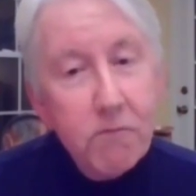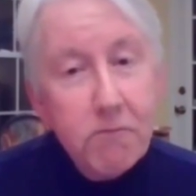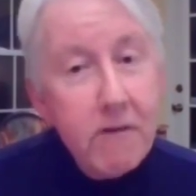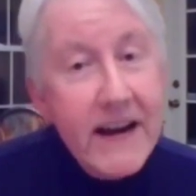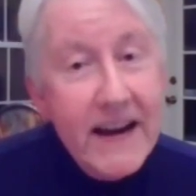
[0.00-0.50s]

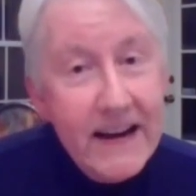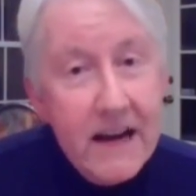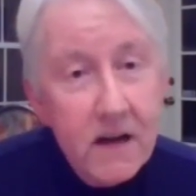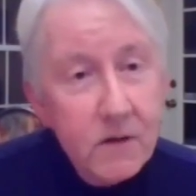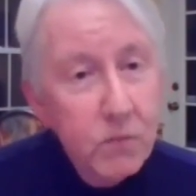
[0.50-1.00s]

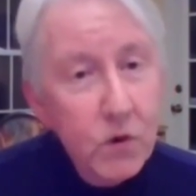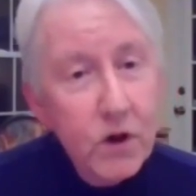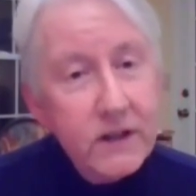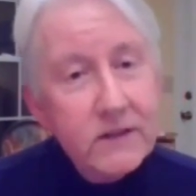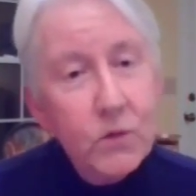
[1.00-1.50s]
Read
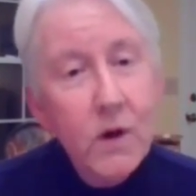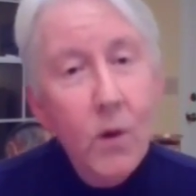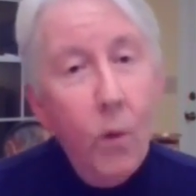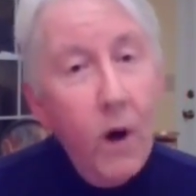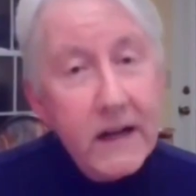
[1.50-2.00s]
books,
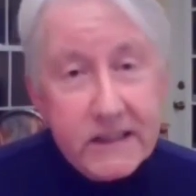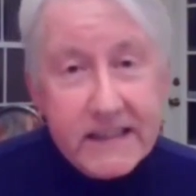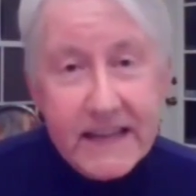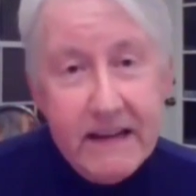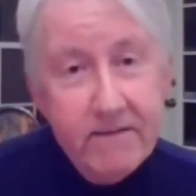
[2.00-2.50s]
watch
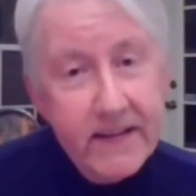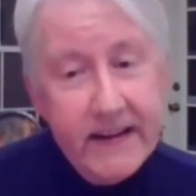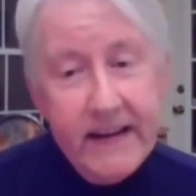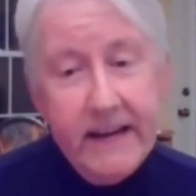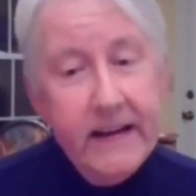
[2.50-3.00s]

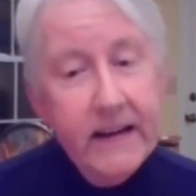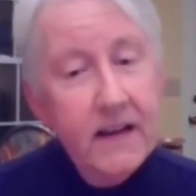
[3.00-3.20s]
TV,